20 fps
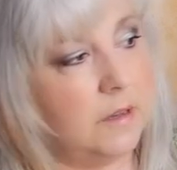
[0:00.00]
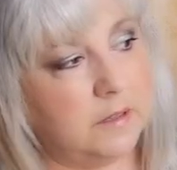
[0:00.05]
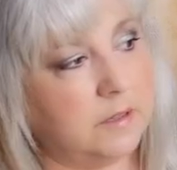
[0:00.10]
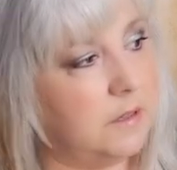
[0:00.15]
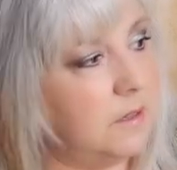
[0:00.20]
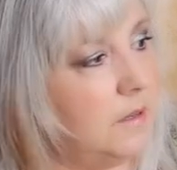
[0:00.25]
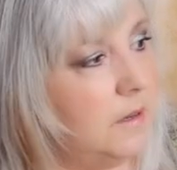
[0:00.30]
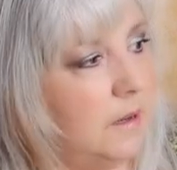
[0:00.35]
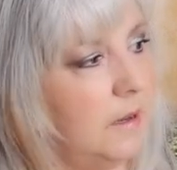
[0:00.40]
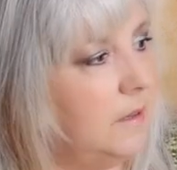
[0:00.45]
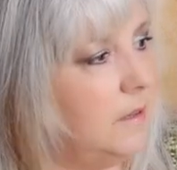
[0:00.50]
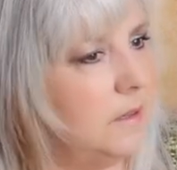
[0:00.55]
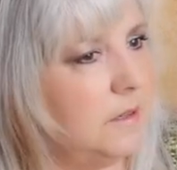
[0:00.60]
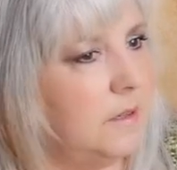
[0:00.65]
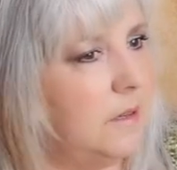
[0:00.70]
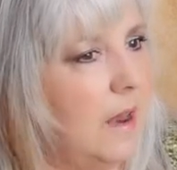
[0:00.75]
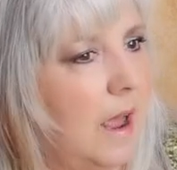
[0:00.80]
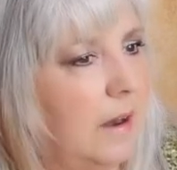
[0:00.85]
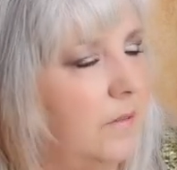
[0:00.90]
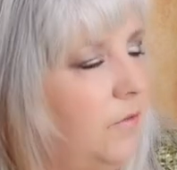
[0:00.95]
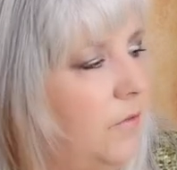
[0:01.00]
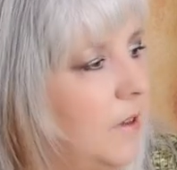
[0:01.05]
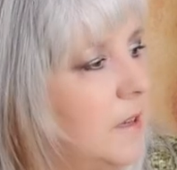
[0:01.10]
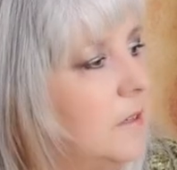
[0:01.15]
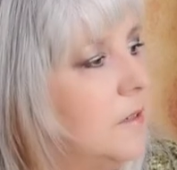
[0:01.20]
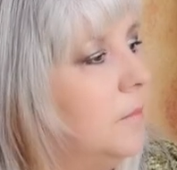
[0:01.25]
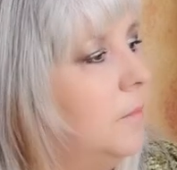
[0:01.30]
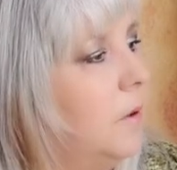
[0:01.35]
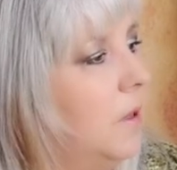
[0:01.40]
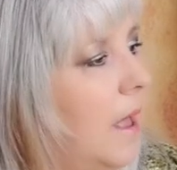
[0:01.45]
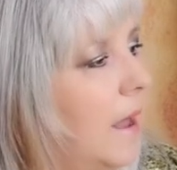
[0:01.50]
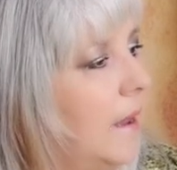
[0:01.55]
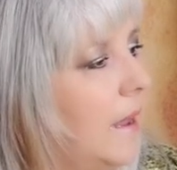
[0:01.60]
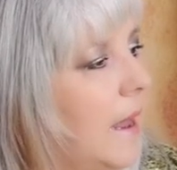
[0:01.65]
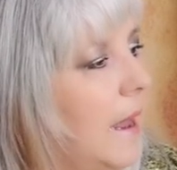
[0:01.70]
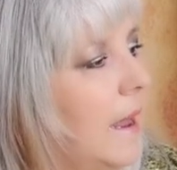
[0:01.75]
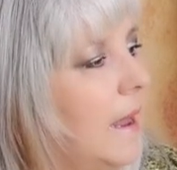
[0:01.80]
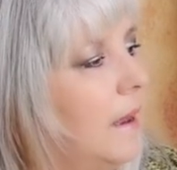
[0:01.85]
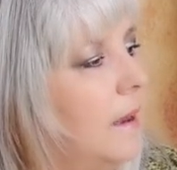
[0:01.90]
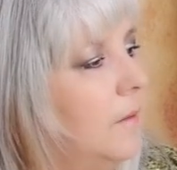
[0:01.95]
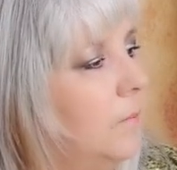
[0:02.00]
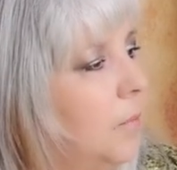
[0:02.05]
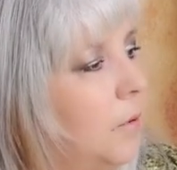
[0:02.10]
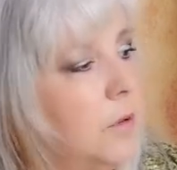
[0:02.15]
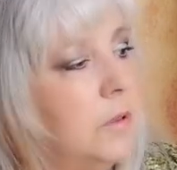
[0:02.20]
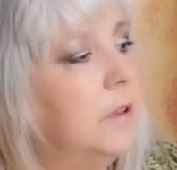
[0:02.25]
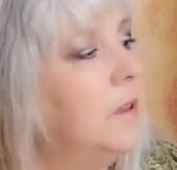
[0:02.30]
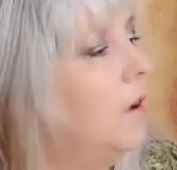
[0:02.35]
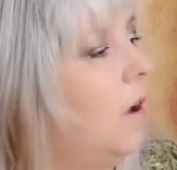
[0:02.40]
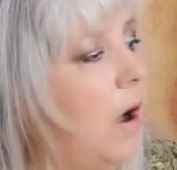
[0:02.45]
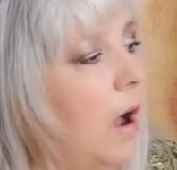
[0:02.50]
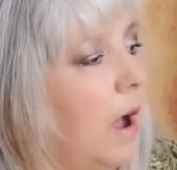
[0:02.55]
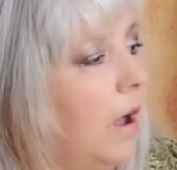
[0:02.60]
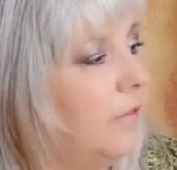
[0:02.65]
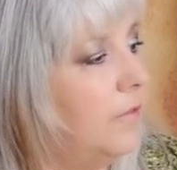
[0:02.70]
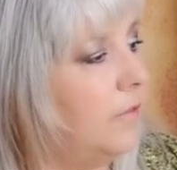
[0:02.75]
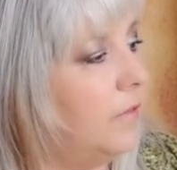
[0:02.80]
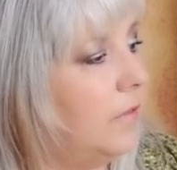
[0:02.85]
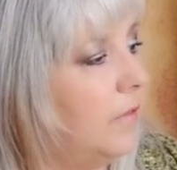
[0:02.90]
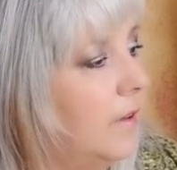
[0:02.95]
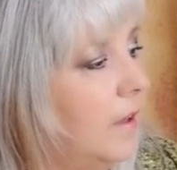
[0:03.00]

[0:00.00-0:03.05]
it's not feasible. I can't pull it off.